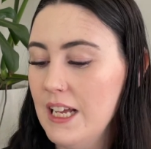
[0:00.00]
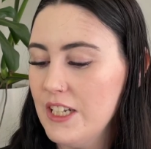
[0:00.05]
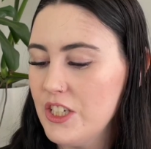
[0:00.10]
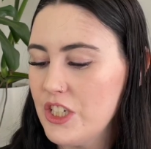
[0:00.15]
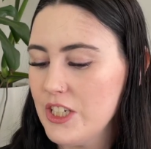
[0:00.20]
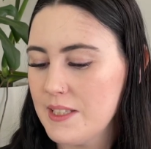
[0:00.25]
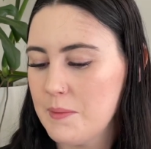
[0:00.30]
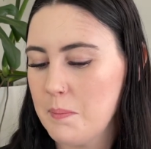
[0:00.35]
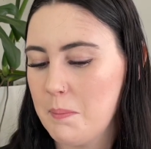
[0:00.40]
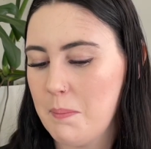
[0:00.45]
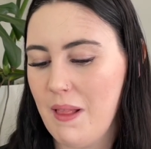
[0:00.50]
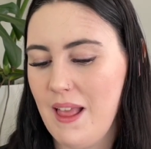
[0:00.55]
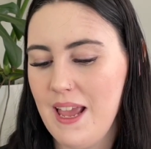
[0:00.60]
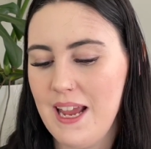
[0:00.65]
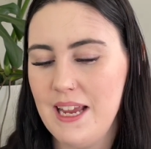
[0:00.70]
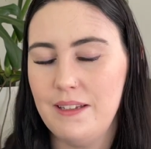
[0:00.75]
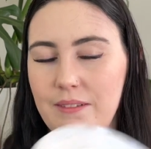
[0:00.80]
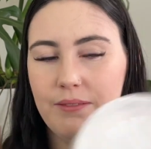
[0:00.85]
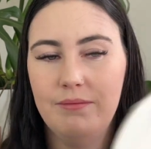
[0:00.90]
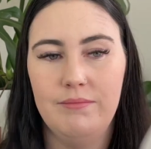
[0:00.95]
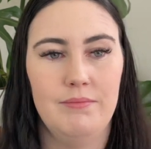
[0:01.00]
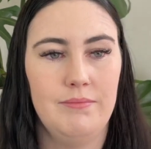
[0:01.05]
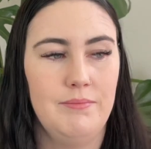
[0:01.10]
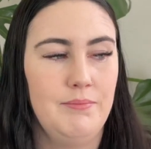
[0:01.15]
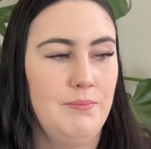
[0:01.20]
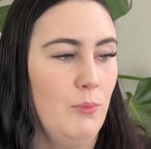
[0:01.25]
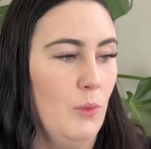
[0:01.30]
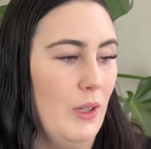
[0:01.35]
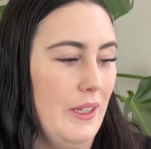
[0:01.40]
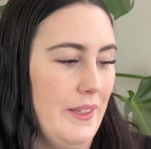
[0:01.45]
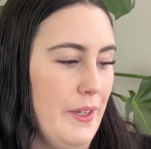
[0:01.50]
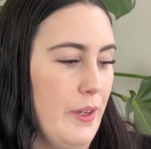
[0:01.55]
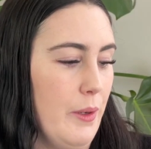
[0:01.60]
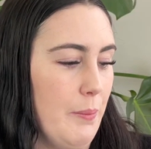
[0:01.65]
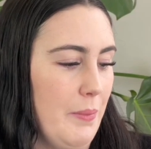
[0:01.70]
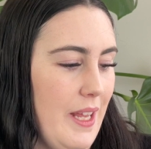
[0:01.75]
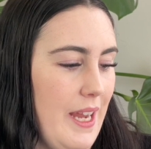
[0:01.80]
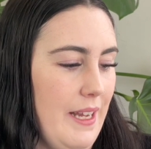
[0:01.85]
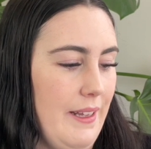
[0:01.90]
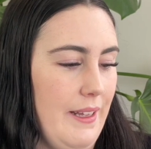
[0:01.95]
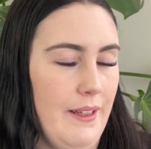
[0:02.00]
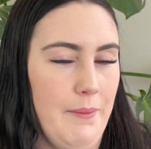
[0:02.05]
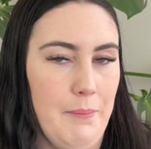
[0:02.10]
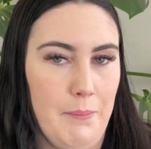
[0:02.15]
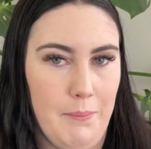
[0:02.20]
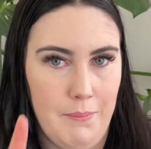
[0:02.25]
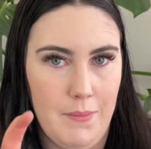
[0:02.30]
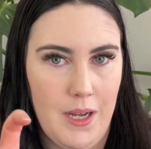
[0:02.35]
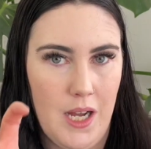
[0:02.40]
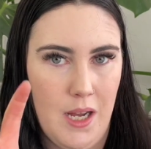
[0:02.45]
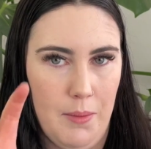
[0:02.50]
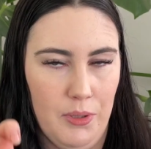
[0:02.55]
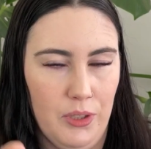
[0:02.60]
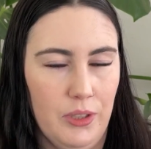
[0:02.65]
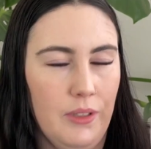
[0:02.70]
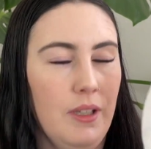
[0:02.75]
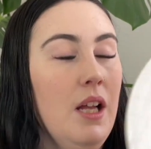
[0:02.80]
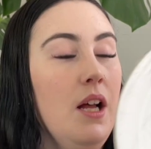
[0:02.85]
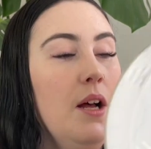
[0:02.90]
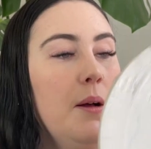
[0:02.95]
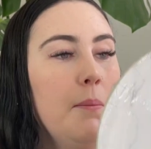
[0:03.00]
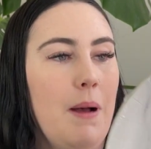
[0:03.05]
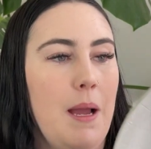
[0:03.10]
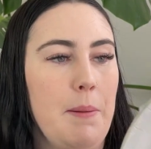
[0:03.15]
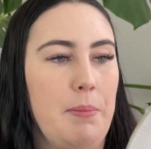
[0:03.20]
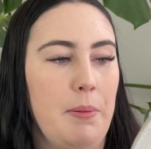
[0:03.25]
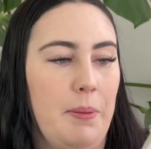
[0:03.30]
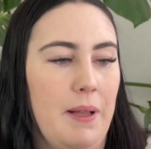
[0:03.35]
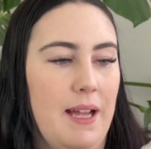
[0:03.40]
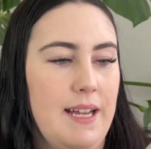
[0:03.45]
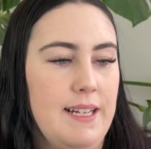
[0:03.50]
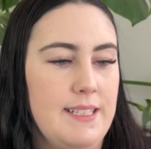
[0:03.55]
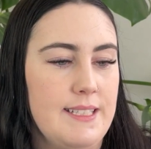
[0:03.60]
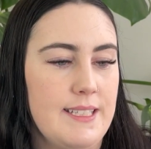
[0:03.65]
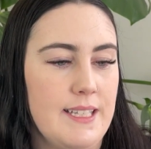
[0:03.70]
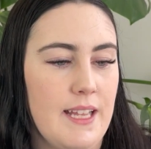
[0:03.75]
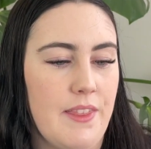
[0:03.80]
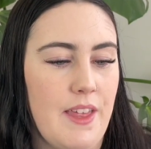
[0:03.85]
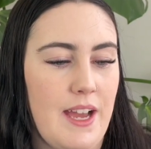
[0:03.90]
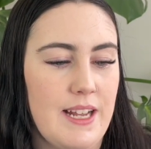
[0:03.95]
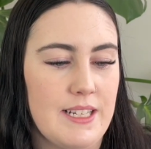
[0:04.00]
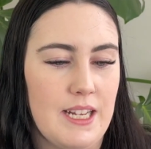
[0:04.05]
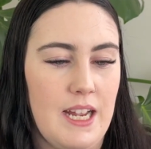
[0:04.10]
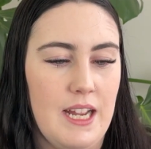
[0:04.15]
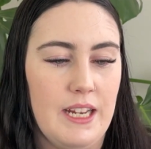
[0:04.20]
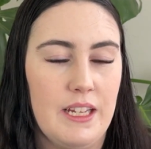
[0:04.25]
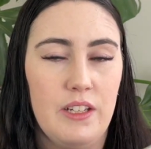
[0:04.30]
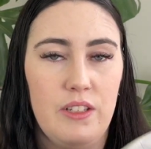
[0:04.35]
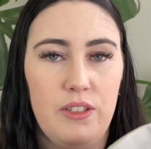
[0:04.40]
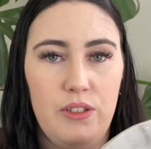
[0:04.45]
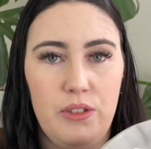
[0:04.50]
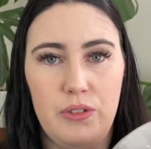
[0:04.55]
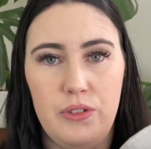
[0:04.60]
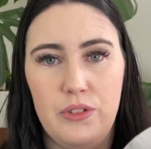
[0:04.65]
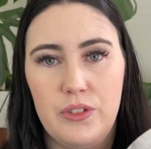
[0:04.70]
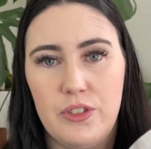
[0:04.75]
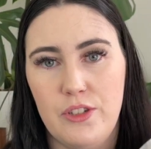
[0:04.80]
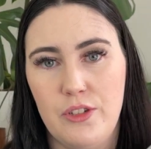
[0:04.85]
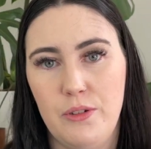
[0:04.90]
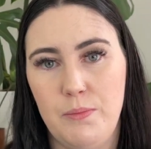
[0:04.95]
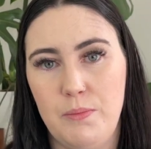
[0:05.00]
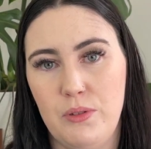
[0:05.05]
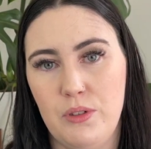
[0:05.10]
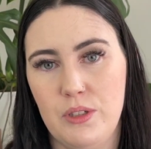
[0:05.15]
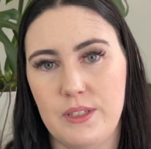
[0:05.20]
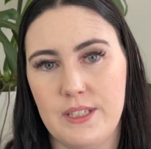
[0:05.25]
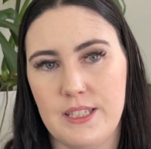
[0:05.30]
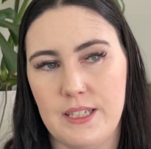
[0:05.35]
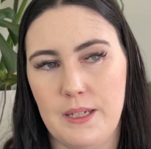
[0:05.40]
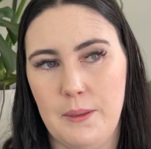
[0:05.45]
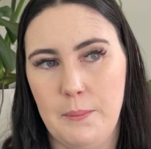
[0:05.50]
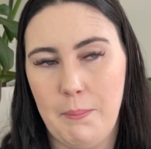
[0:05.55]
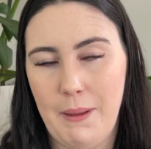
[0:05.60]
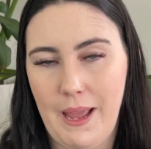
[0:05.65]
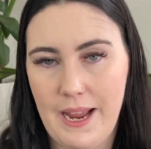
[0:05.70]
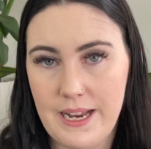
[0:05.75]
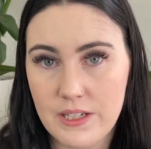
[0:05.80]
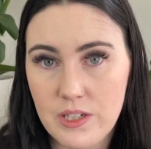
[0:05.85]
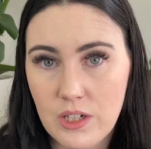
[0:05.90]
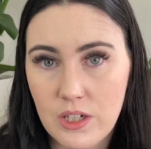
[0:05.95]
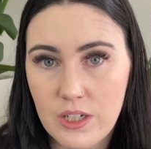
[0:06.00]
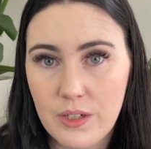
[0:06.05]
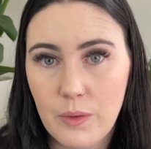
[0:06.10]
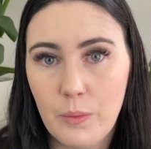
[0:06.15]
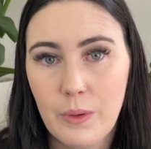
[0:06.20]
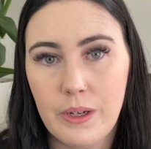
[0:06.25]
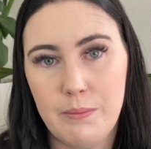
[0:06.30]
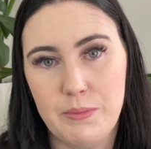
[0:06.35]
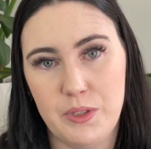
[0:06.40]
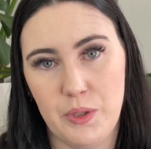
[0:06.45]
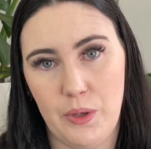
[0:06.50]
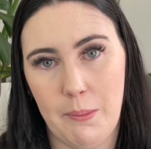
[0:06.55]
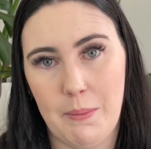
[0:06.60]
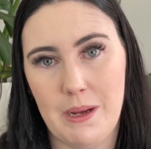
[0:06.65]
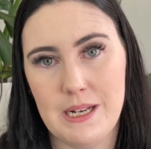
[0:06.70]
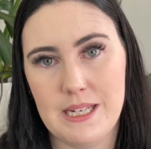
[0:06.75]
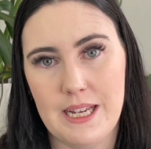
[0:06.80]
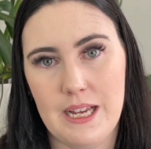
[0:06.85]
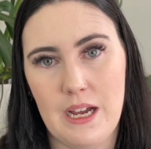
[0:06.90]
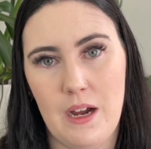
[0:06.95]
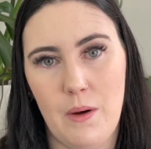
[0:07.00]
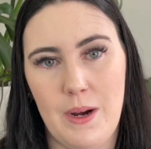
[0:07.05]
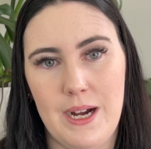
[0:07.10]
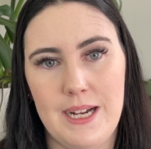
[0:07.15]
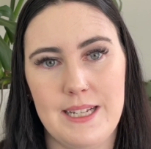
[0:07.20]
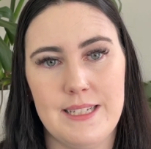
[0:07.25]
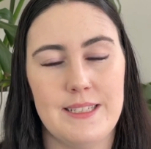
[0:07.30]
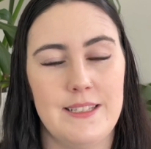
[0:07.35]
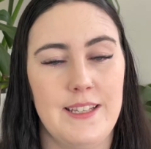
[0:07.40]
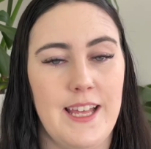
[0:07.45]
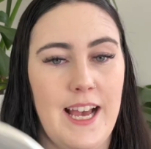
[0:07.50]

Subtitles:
Just plain, well, they're not plain, they're marble paper plates that I can use to put paint on when I'm doing my DIYs.